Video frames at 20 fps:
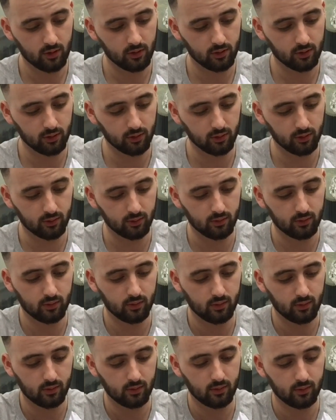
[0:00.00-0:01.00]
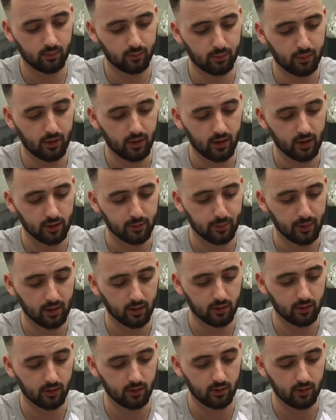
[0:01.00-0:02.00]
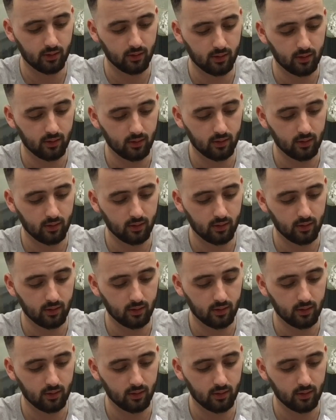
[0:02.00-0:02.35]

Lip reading: So put this back on.